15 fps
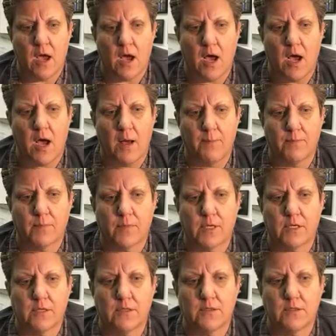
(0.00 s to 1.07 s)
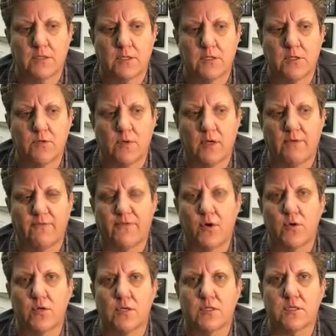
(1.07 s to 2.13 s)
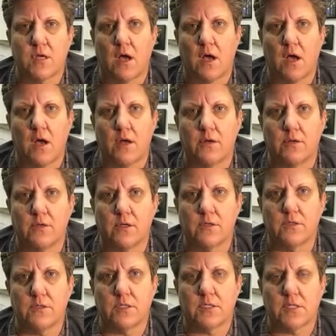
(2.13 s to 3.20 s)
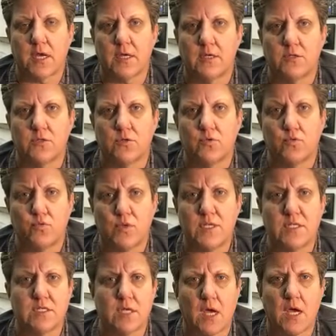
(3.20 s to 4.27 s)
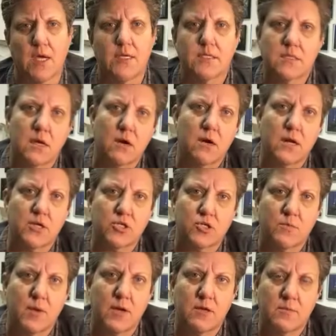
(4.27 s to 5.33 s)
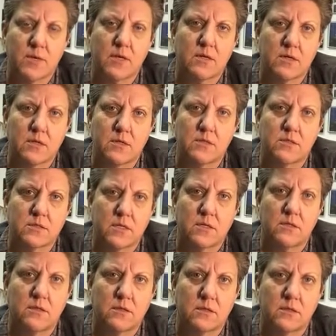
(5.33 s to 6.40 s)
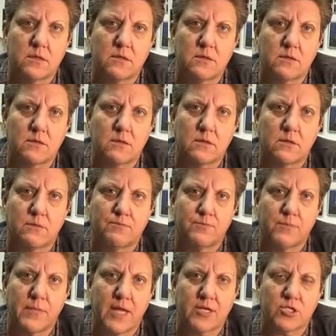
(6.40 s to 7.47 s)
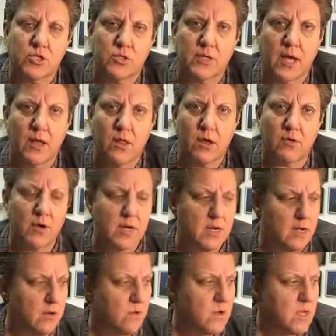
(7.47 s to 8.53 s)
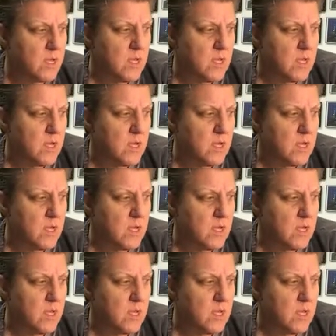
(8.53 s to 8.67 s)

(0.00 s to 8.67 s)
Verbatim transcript: um, continuing focus on deciding to resize our national monument is in the, the national dialogue right now.